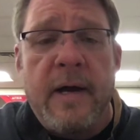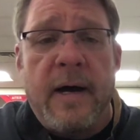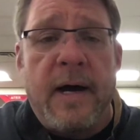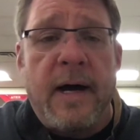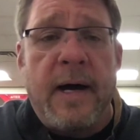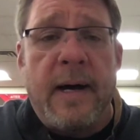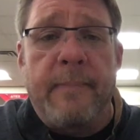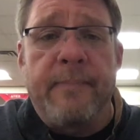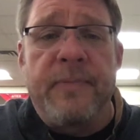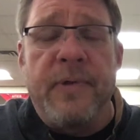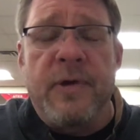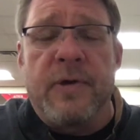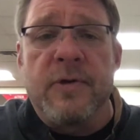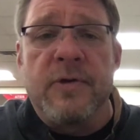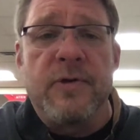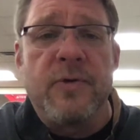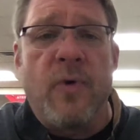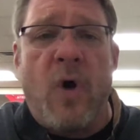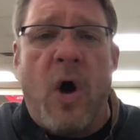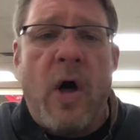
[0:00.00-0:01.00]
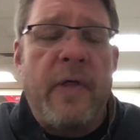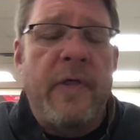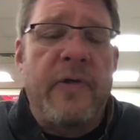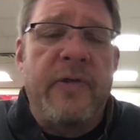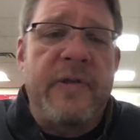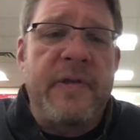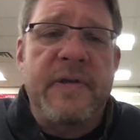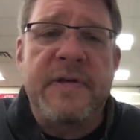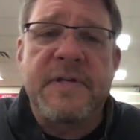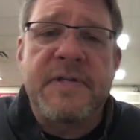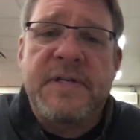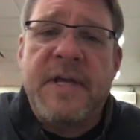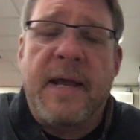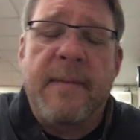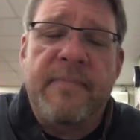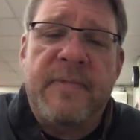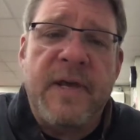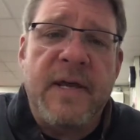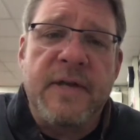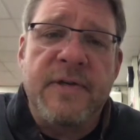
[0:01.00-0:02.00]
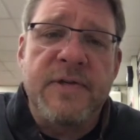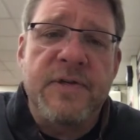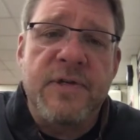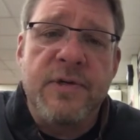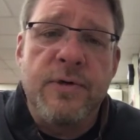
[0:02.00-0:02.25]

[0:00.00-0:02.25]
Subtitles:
You can do all of the same things